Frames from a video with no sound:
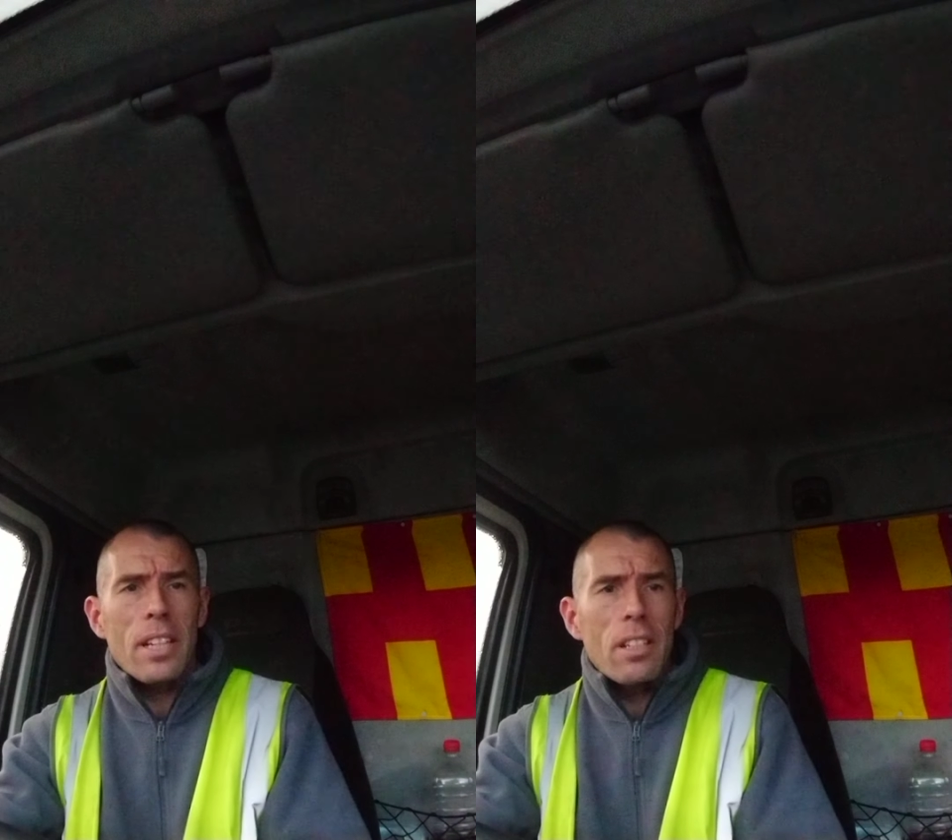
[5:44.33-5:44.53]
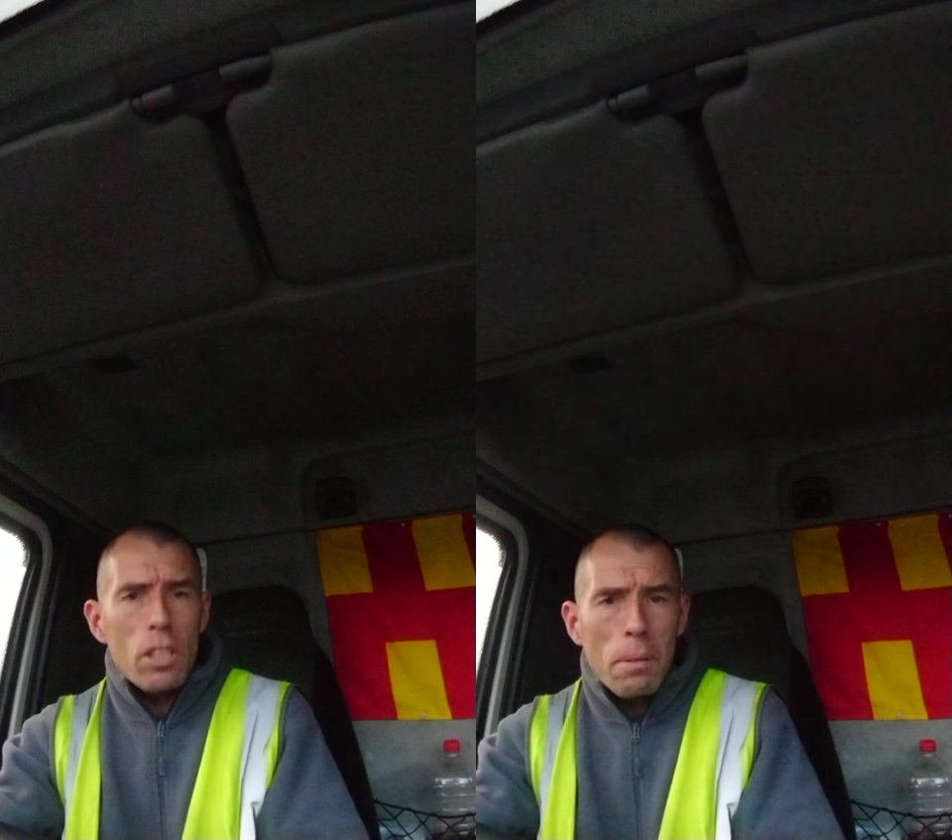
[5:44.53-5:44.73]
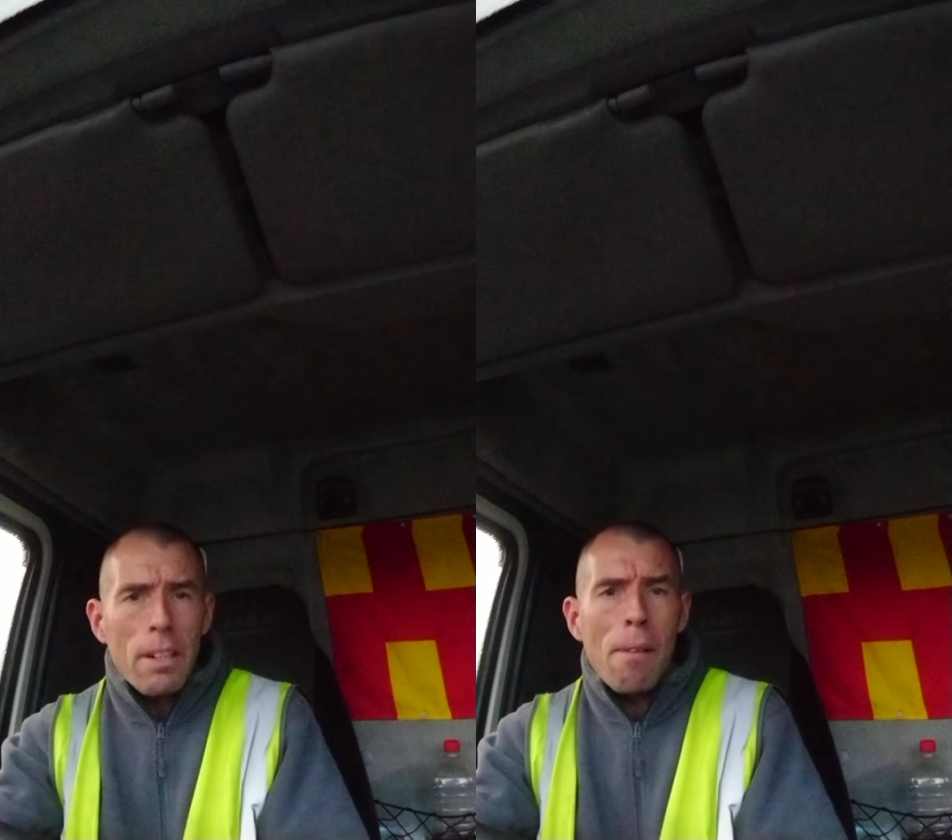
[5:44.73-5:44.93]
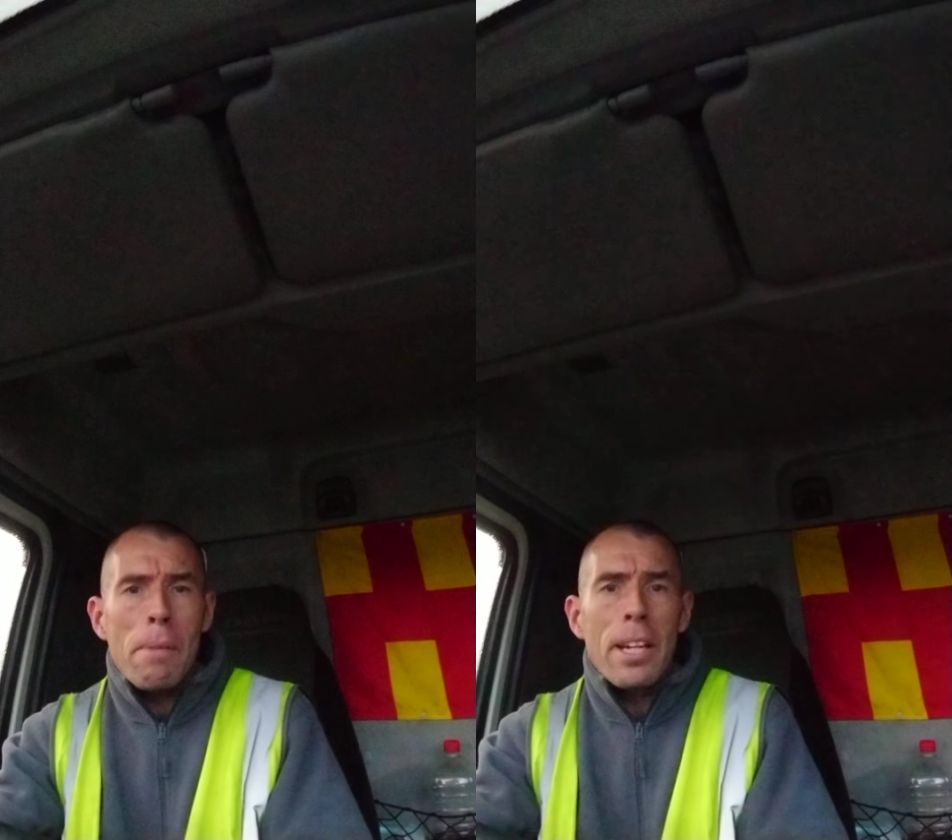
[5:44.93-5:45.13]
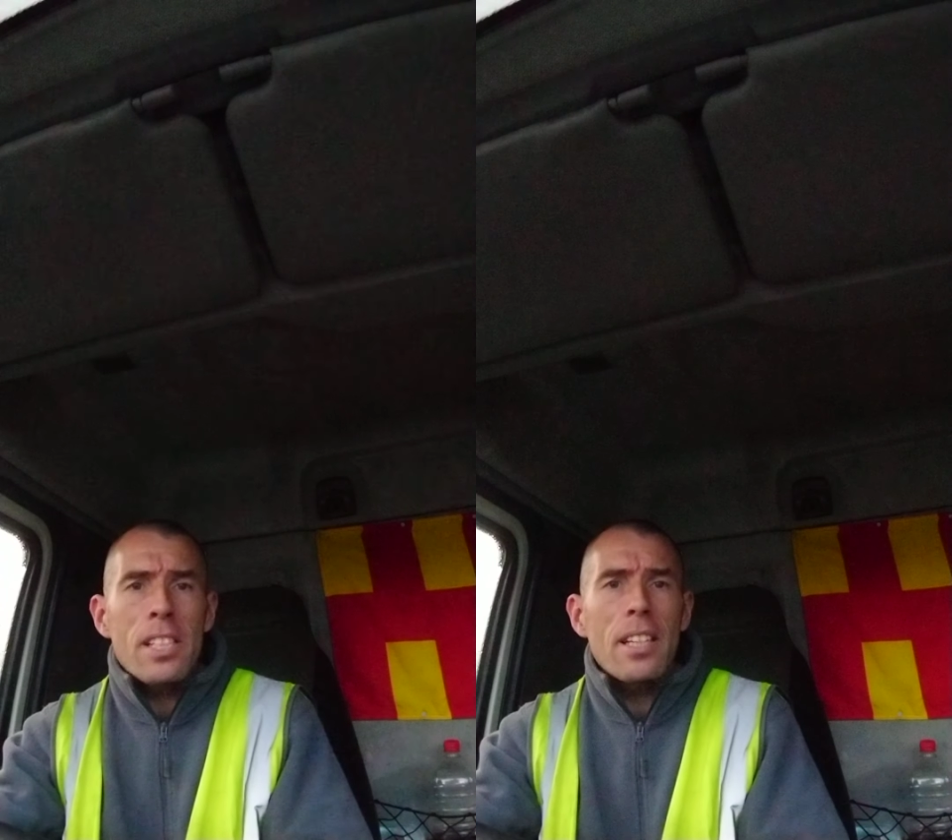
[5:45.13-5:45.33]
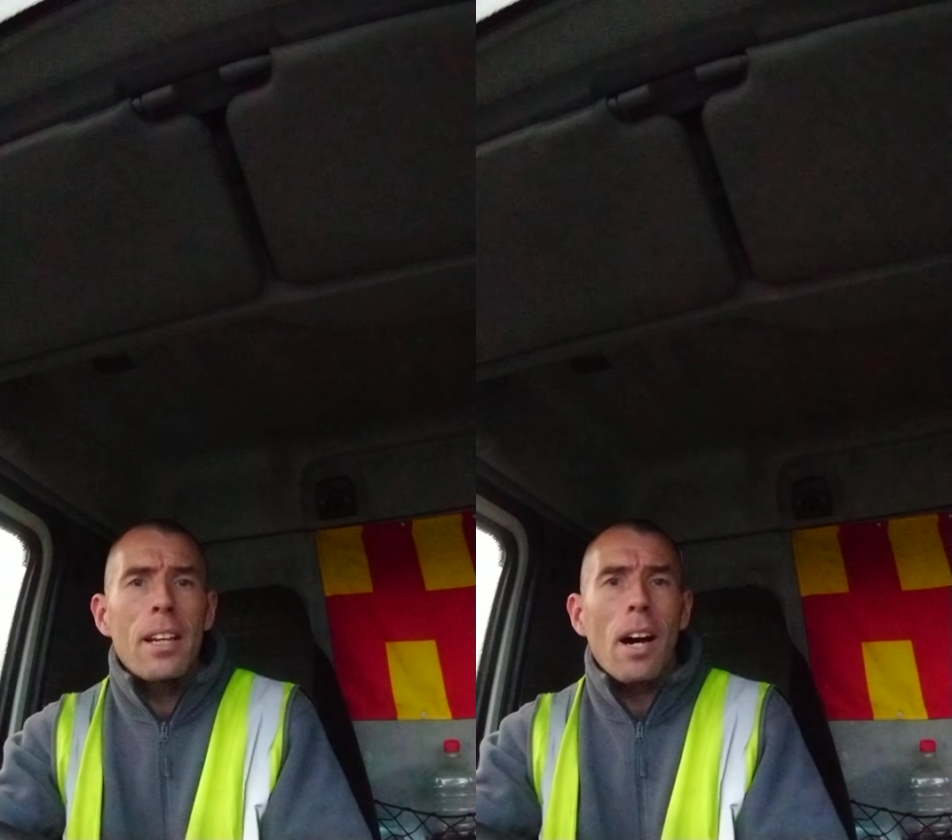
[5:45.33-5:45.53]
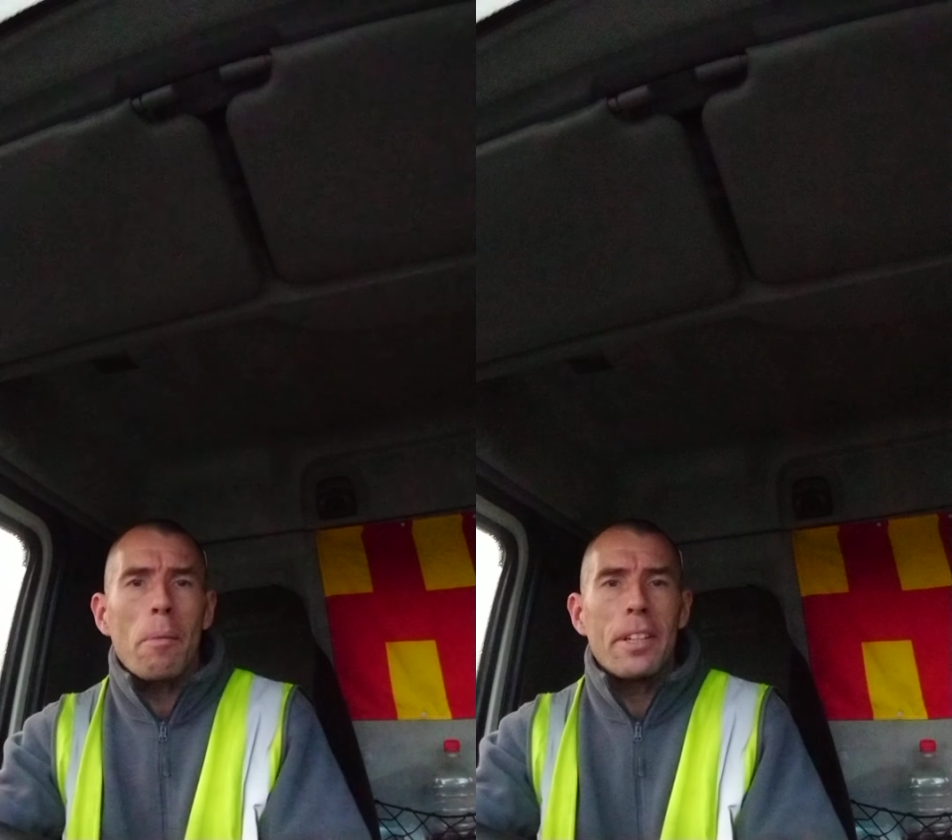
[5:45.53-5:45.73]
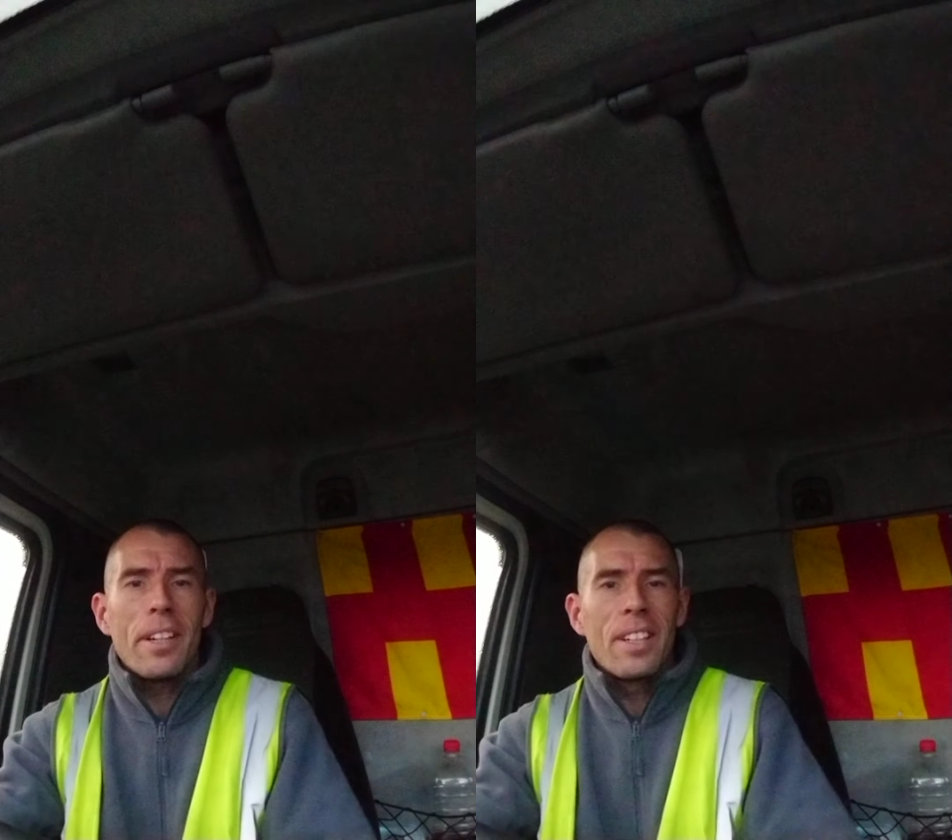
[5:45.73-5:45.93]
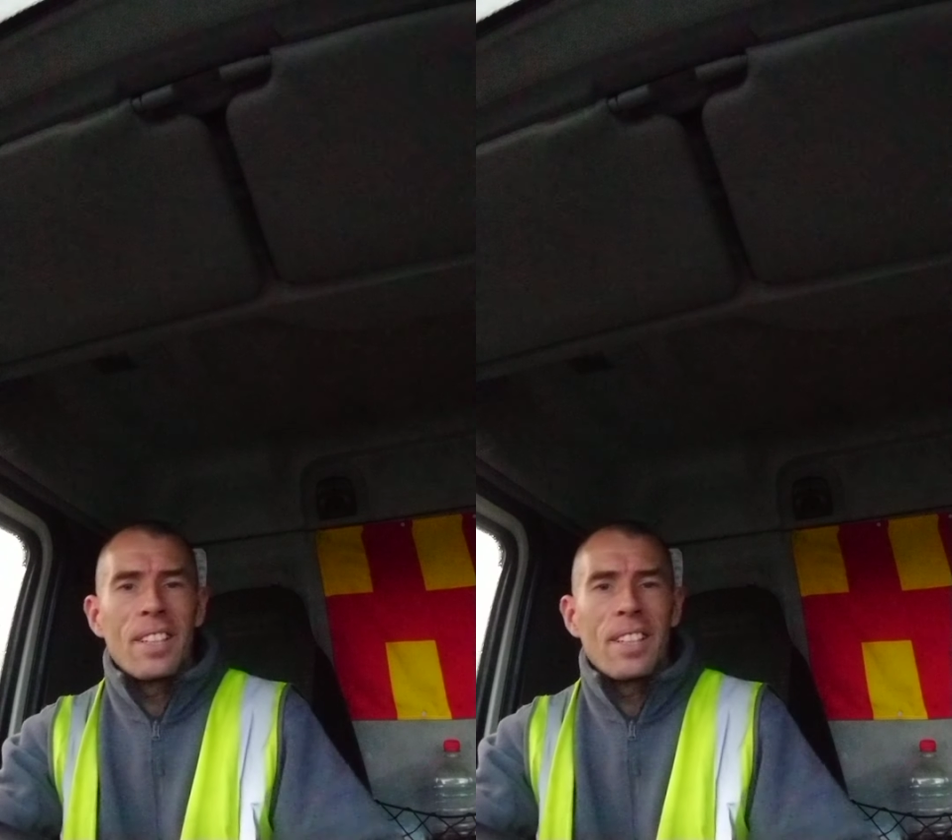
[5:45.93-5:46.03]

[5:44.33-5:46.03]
do something that makes you happy.